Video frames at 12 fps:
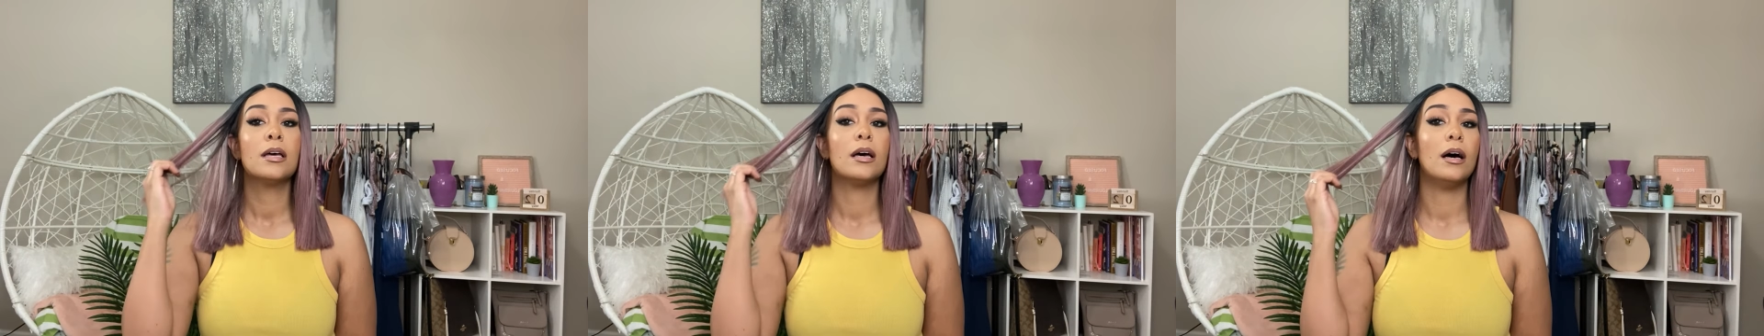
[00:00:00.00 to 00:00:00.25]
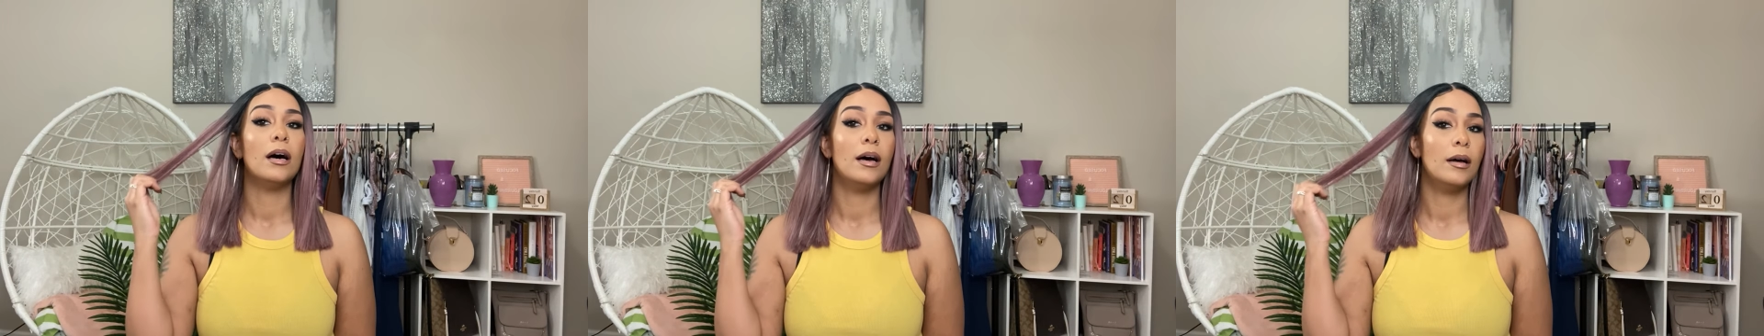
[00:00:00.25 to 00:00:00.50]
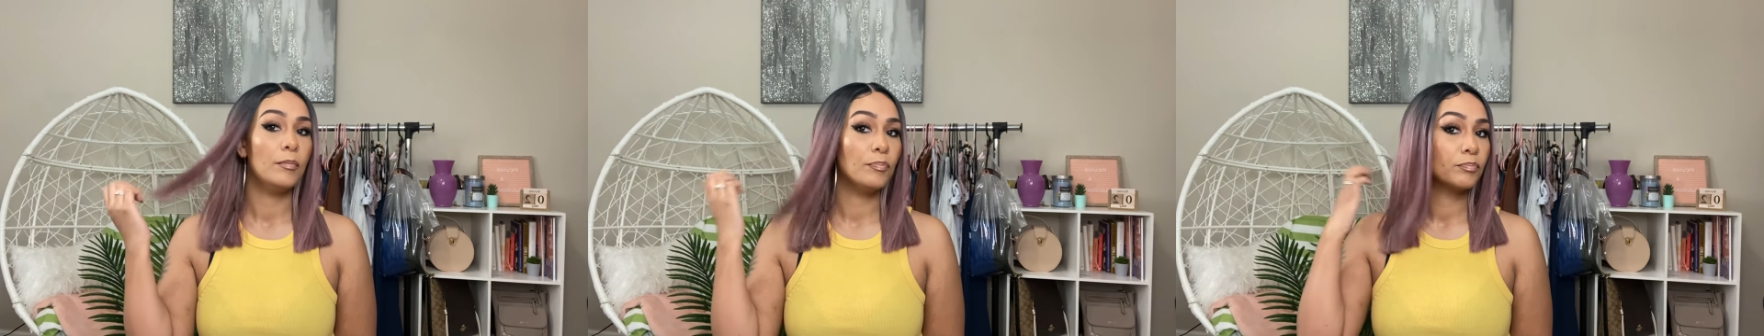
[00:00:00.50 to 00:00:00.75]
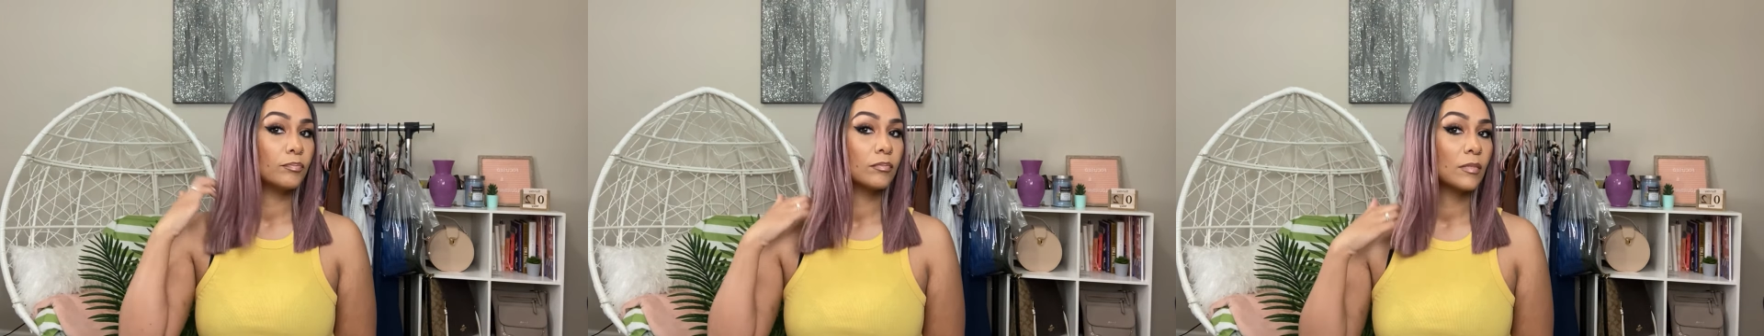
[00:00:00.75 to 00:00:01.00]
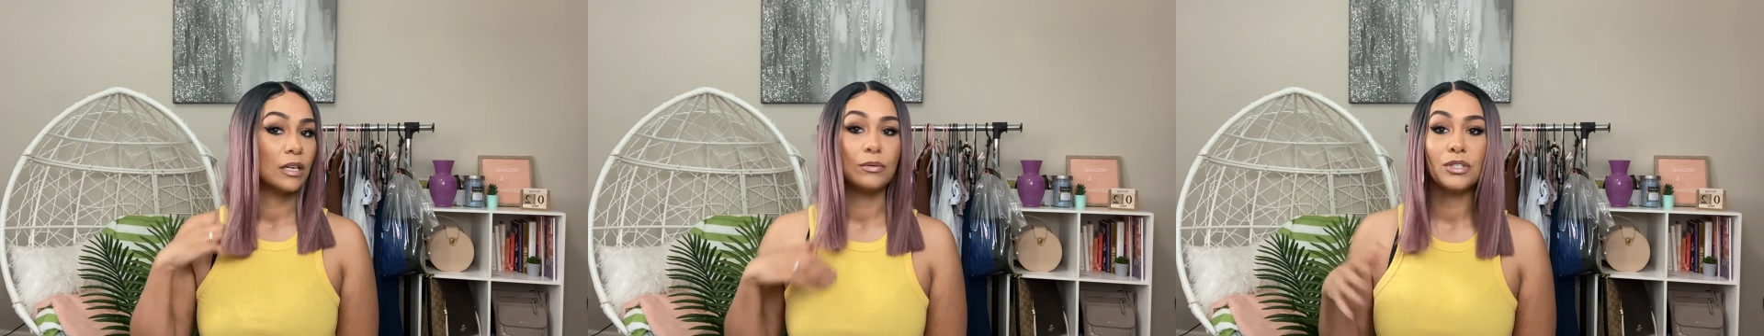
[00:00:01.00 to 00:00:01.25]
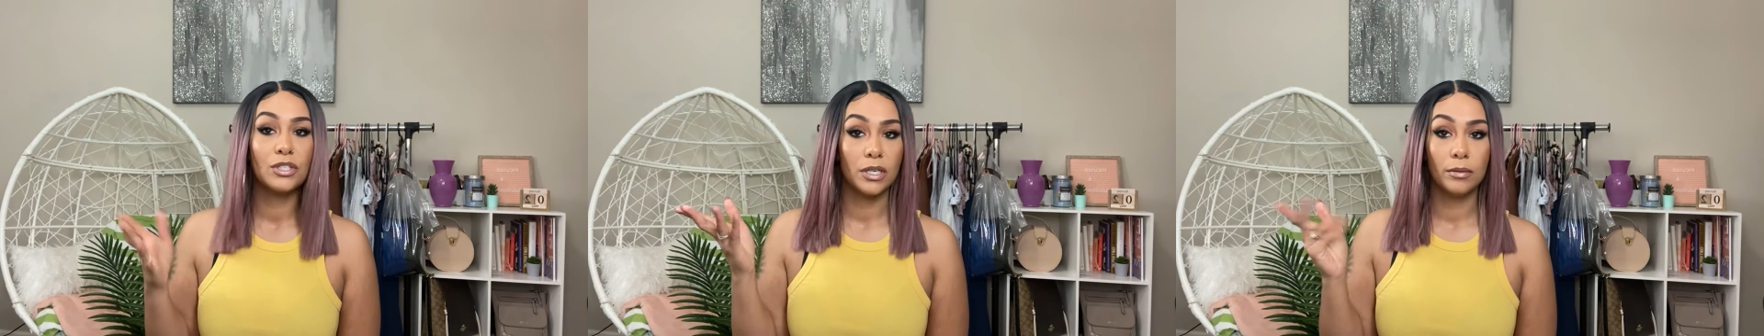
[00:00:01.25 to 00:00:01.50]
Um, it was
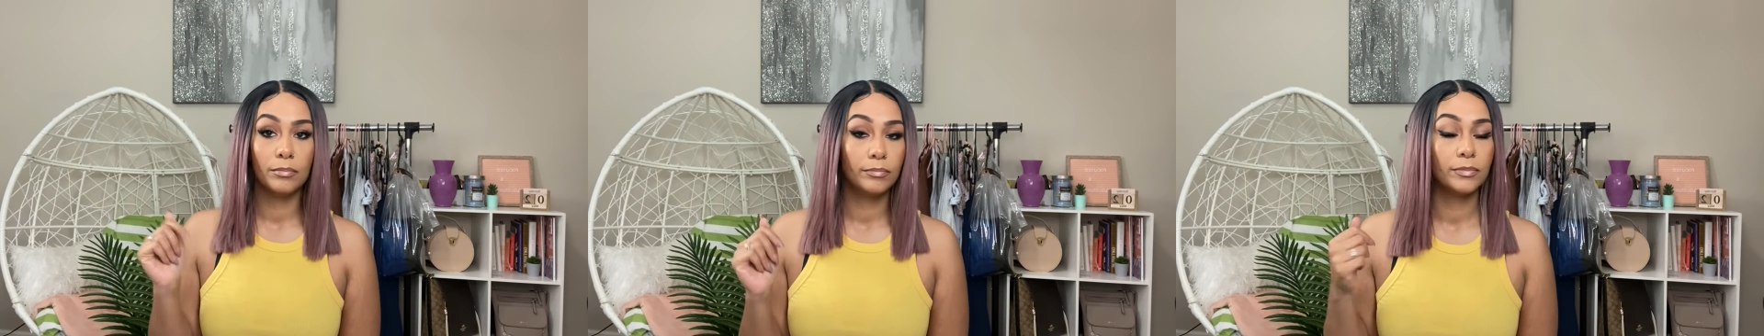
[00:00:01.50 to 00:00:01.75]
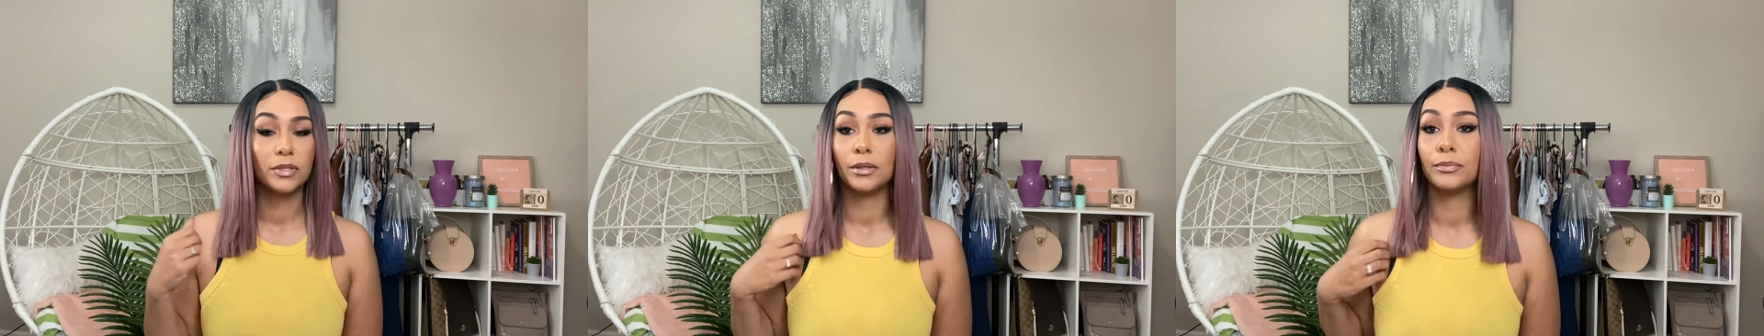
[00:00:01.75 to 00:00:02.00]
cheap, so